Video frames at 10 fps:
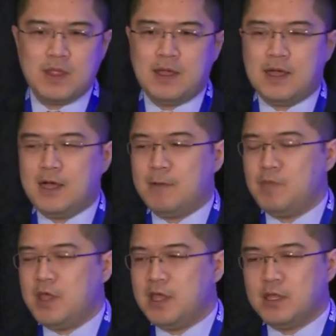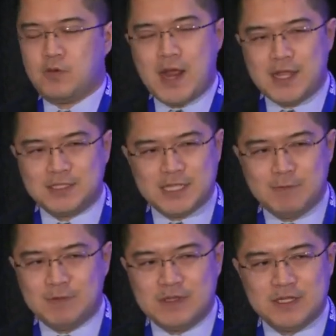Um, in the grand scheme
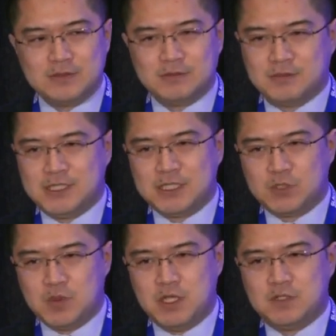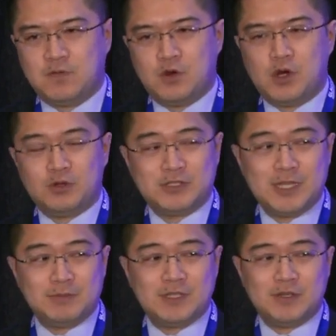of things, six weeks for neural
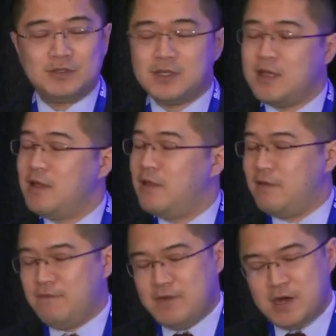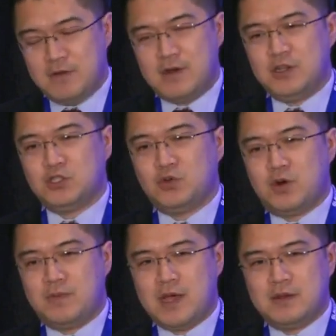stem cells very, very short
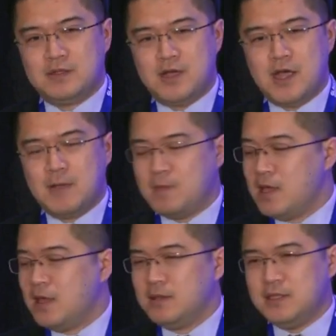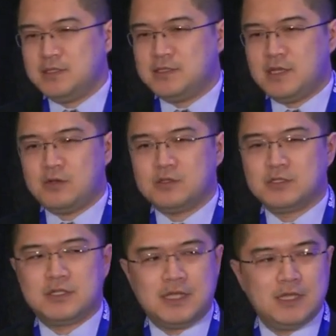amount of time. These cells
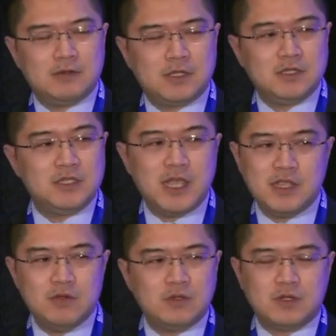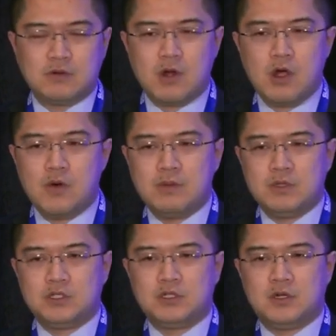can continue to grow and
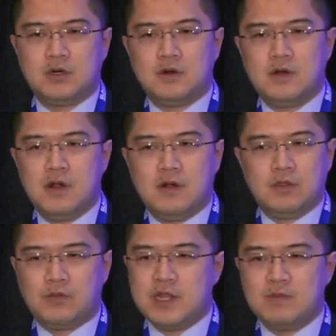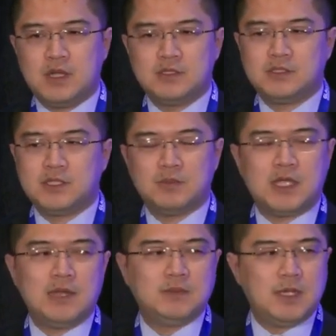mature three months,
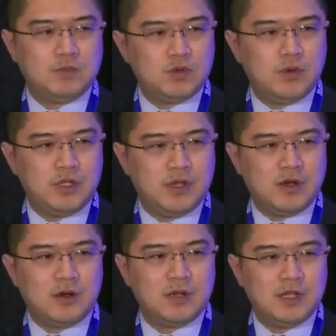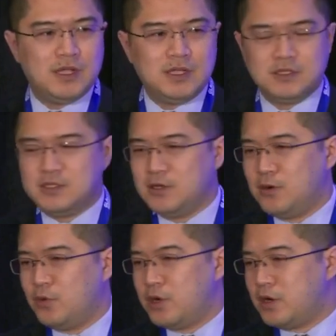sometimes up to a year. And so
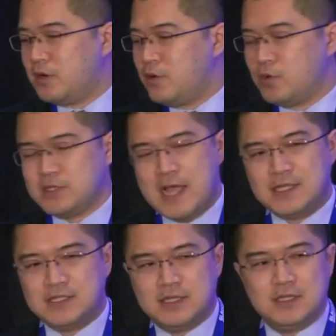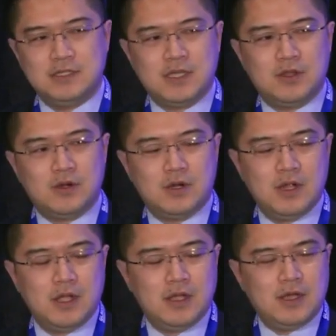we're, we're testing these other,
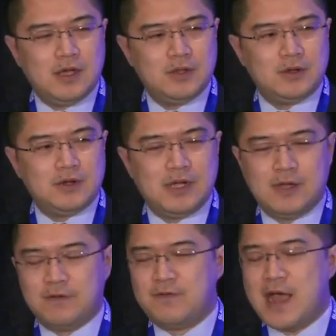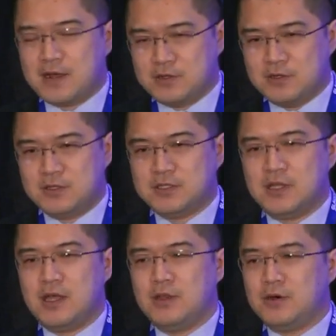other uh, factors and
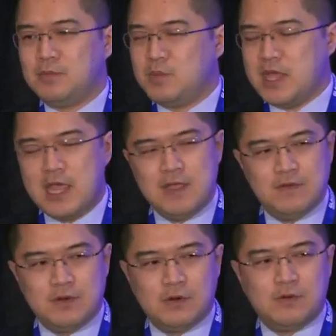other behavioral,